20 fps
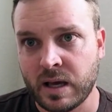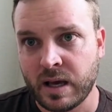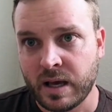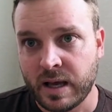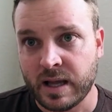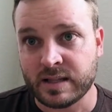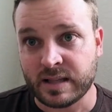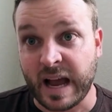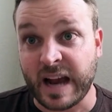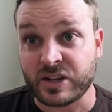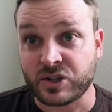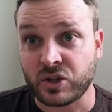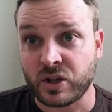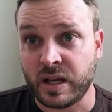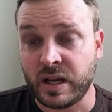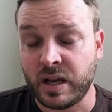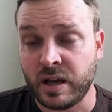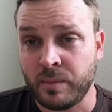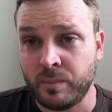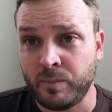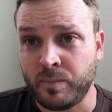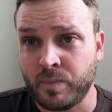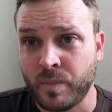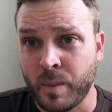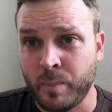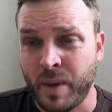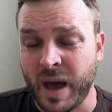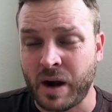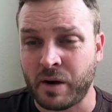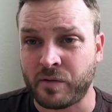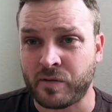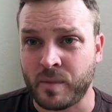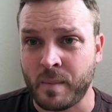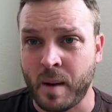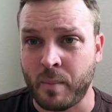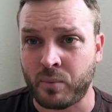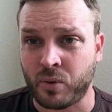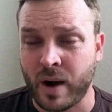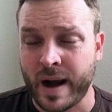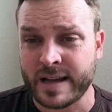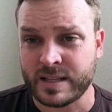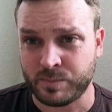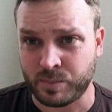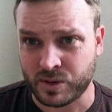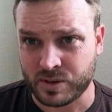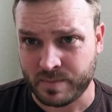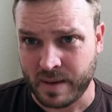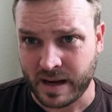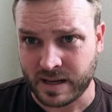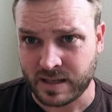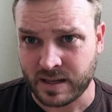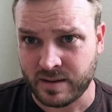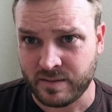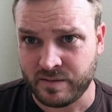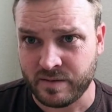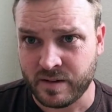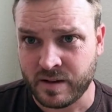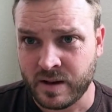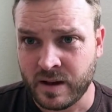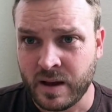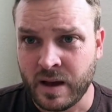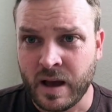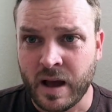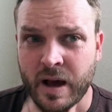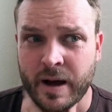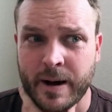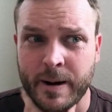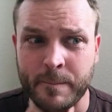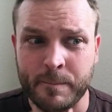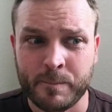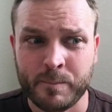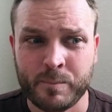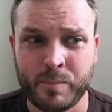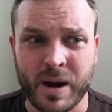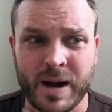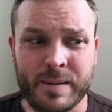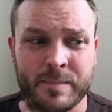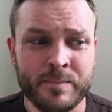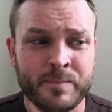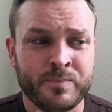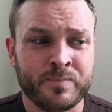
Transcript: it's actually better from a price perspective. But